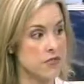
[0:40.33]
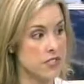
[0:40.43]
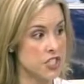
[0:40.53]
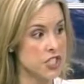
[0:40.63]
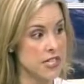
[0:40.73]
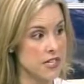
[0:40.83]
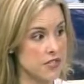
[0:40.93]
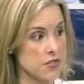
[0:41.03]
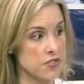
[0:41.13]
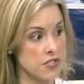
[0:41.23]
the
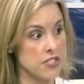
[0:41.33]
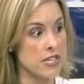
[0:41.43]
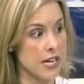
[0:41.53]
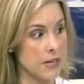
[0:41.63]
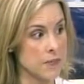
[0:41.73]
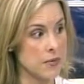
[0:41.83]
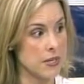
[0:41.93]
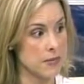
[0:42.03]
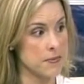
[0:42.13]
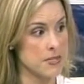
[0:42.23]
genes or the genetic
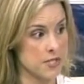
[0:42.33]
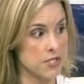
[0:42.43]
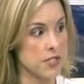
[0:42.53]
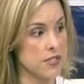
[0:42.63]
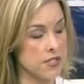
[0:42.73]
predisposition